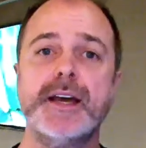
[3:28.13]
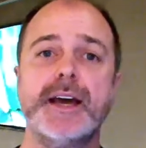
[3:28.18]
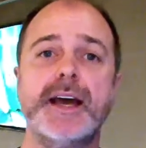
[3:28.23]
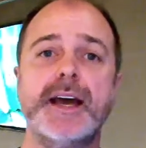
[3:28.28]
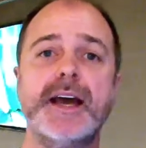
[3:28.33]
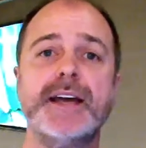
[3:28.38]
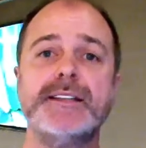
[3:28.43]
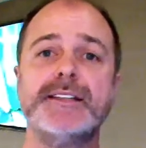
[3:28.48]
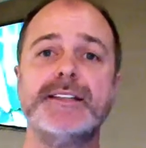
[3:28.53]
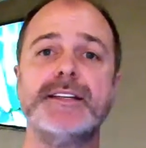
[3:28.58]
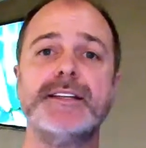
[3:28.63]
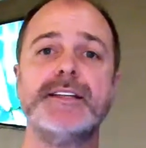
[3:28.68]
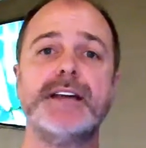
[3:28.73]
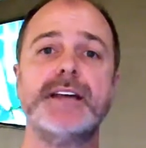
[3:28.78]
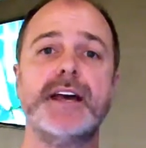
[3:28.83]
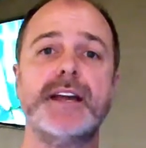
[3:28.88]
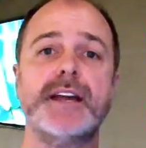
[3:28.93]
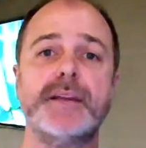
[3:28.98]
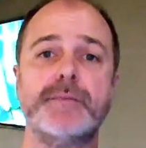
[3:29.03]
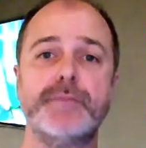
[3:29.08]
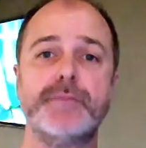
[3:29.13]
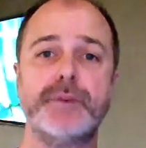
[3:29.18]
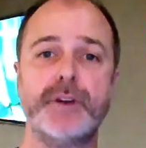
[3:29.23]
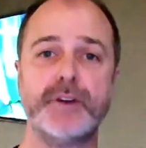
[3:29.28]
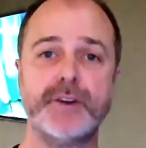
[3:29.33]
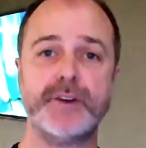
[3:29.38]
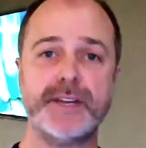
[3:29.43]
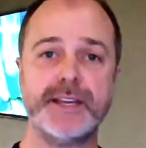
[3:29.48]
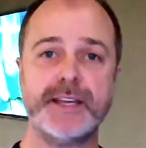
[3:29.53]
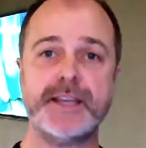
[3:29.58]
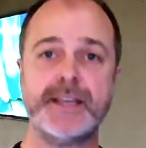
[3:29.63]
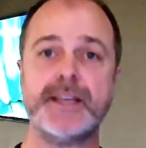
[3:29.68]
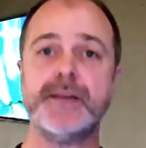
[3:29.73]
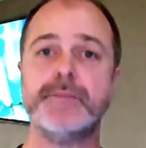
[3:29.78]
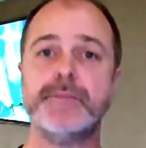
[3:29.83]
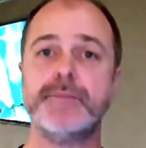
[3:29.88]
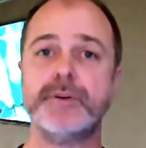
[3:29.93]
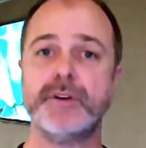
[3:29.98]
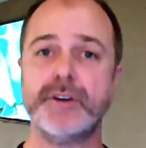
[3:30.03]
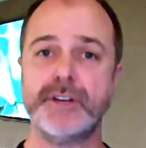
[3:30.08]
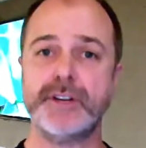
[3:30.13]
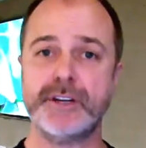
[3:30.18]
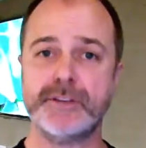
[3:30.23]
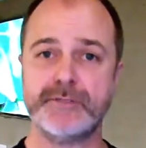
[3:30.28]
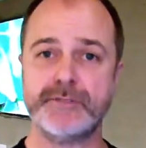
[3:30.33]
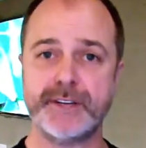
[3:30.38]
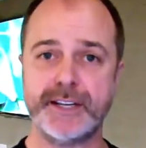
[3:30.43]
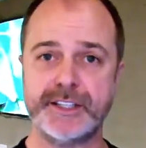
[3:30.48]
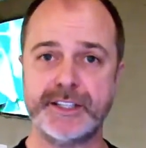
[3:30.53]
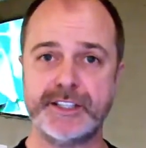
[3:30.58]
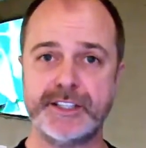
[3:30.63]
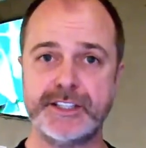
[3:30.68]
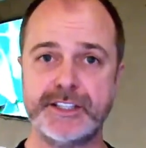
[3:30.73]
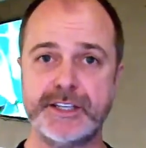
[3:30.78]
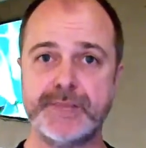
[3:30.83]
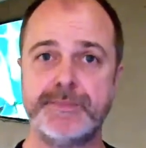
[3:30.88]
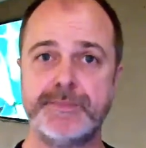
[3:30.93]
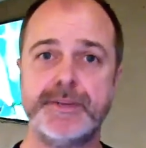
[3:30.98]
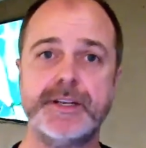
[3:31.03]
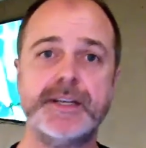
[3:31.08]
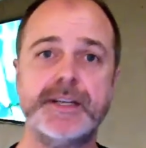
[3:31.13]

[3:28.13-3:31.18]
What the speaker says: As in an employee-employer relationship,